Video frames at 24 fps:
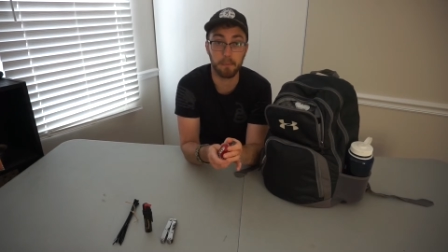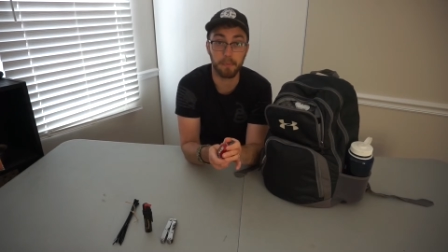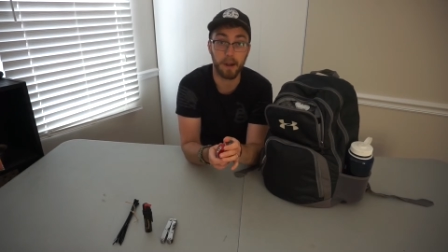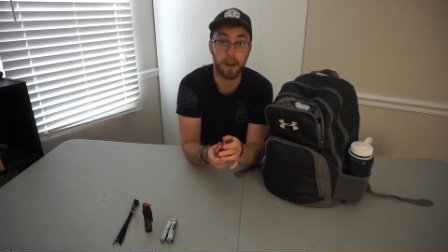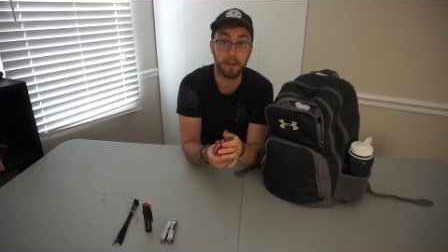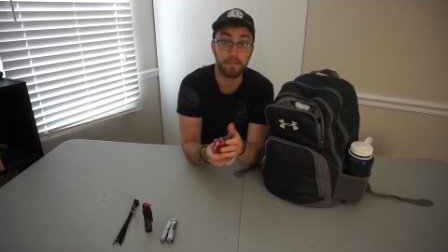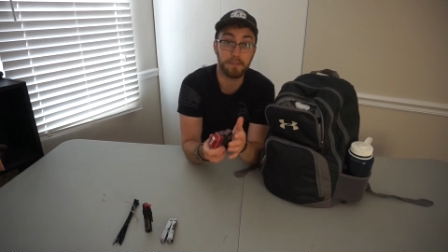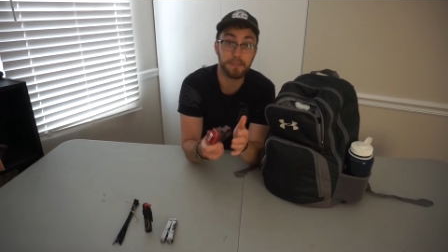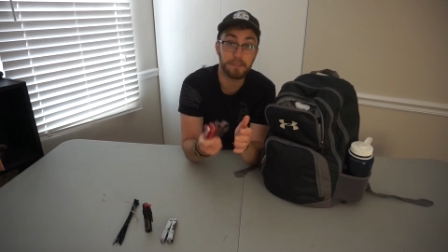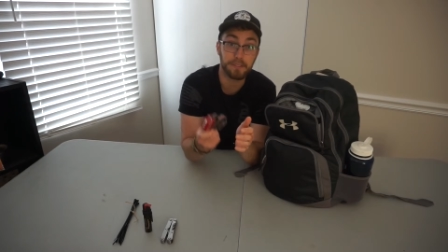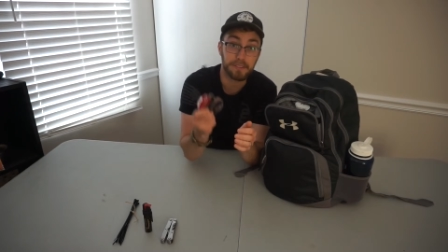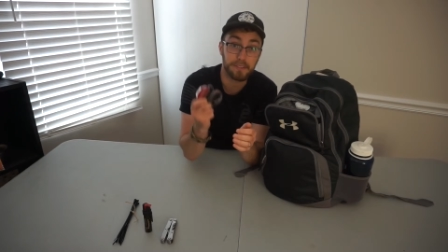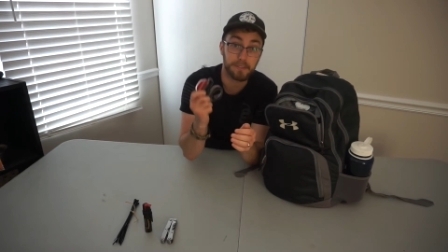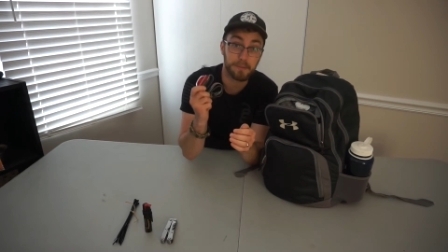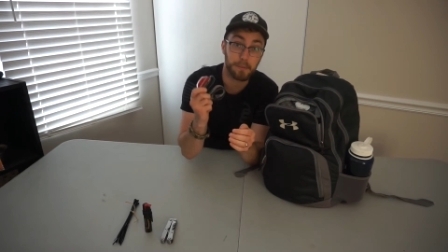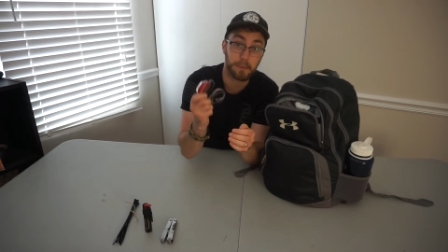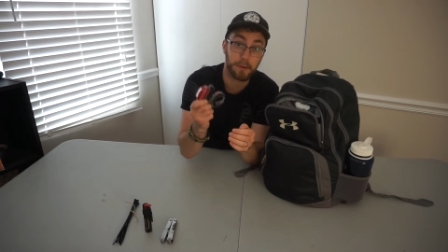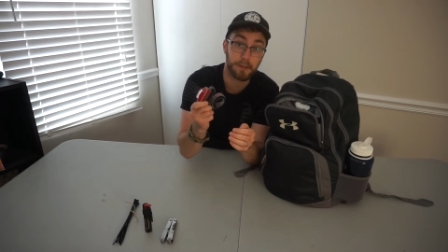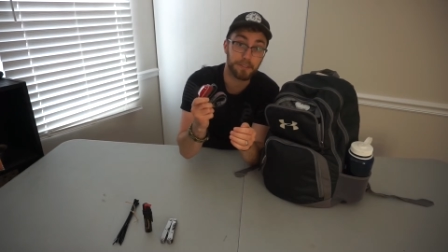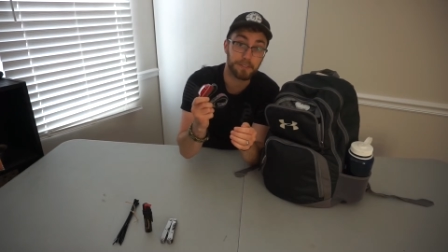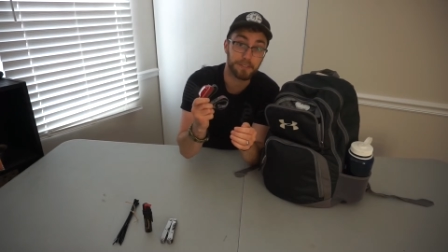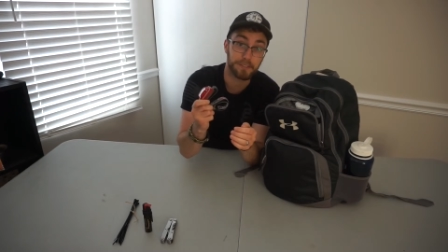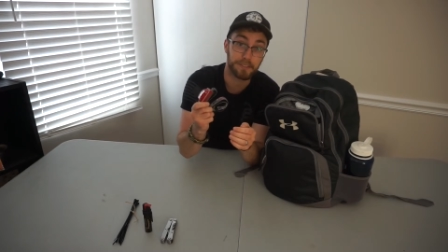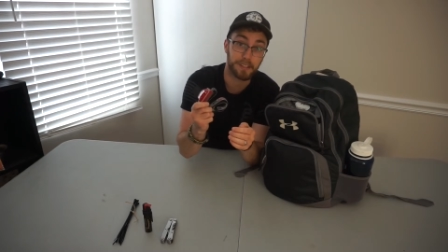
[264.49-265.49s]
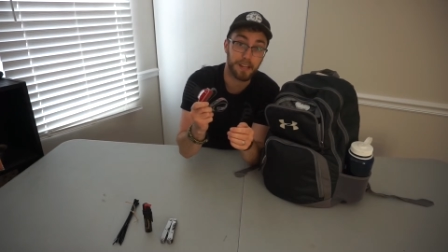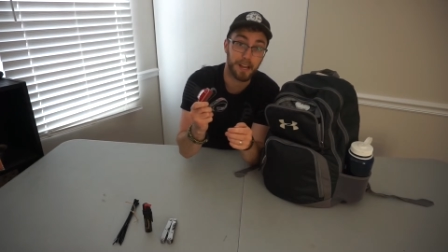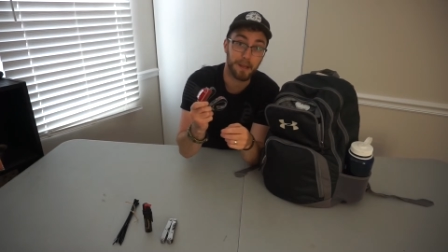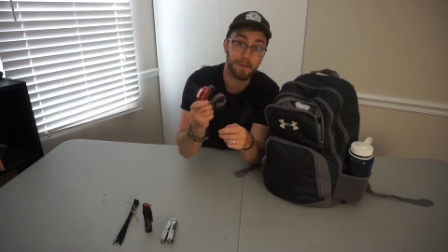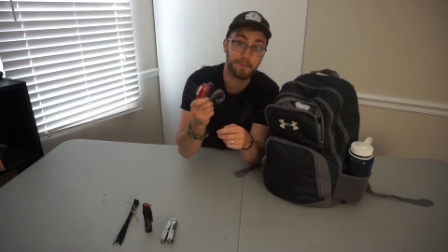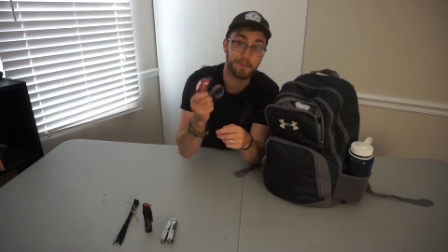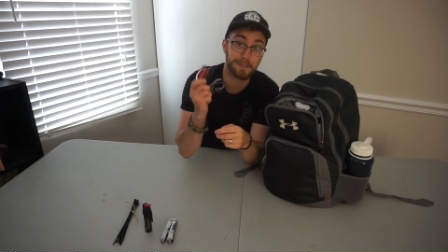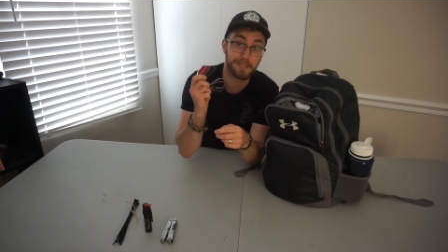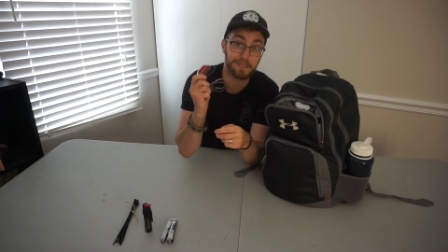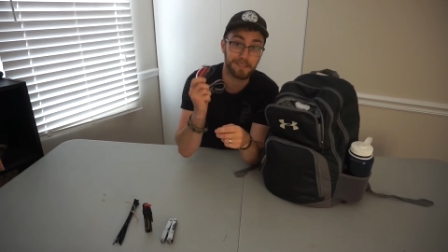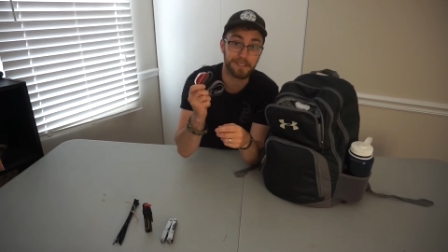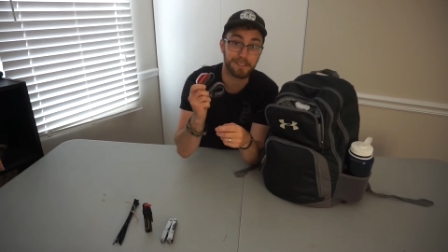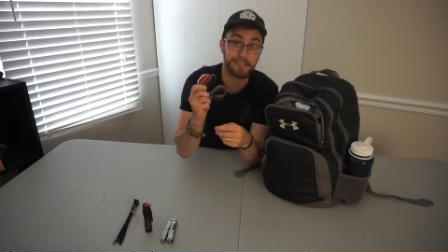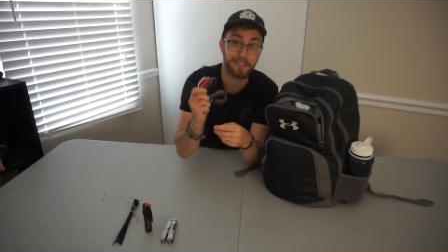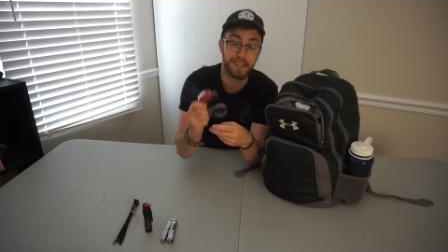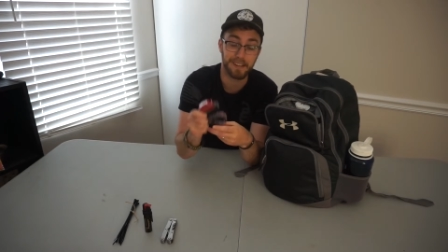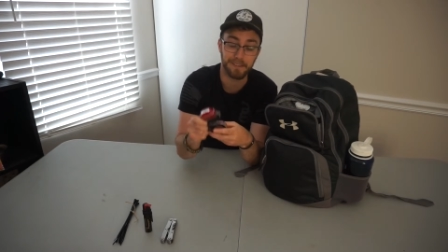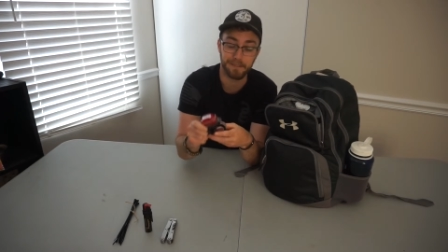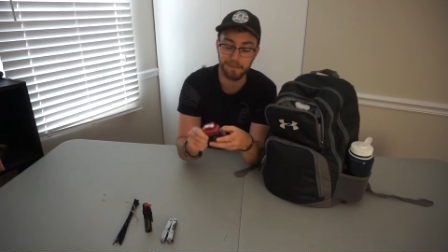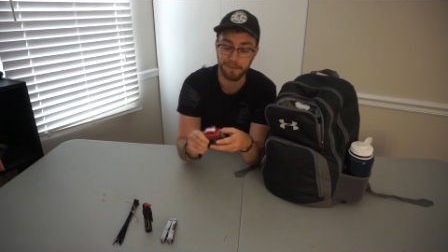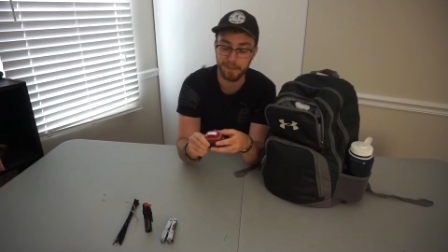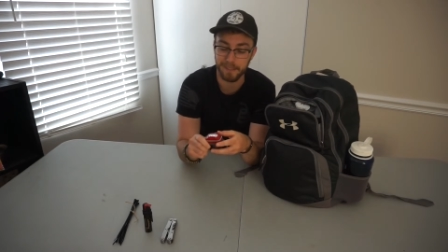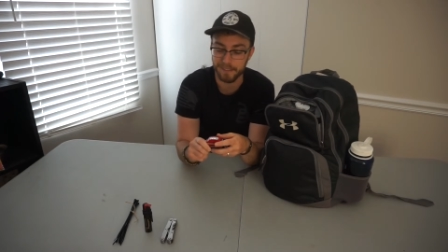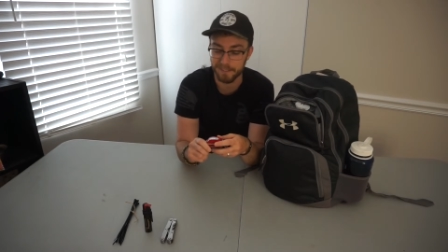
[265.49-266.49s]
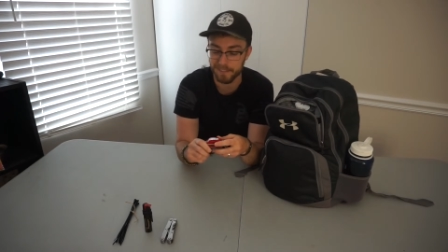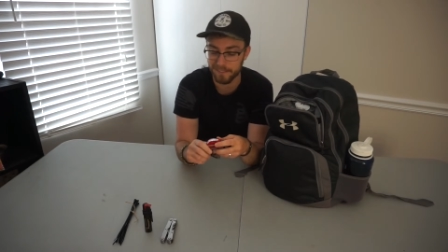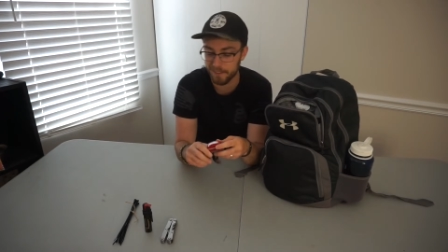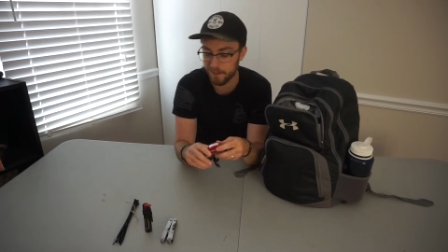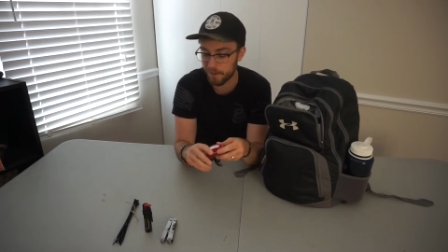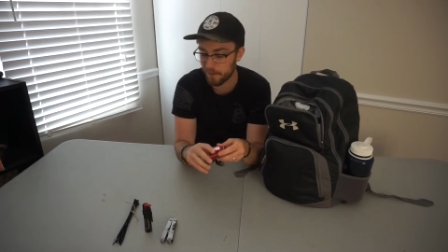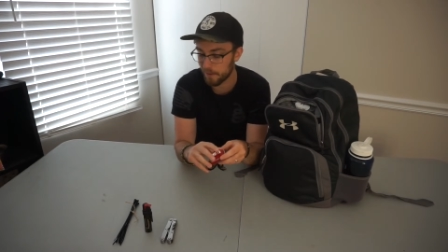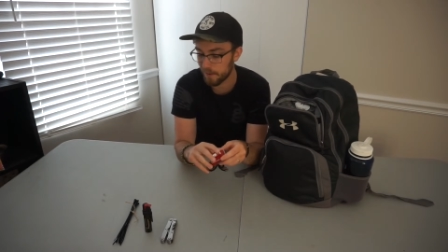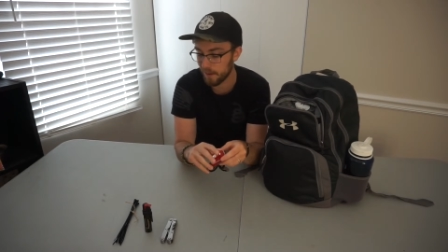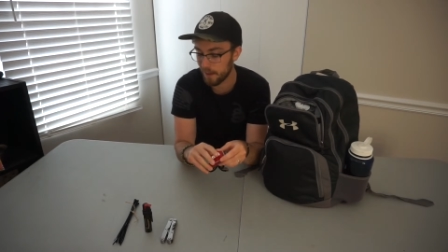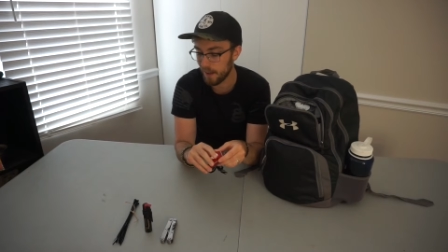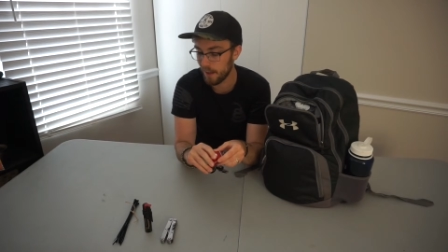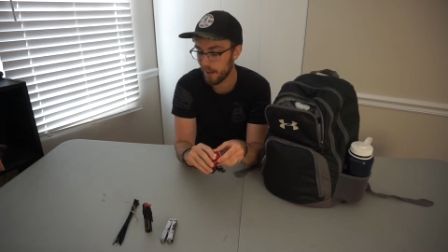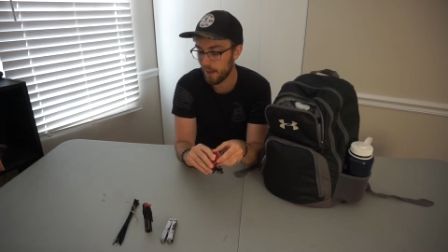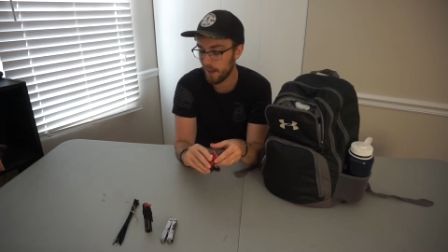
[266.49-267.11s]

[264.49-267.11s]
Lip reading: but I've used this a bunch of times. This has saved me, so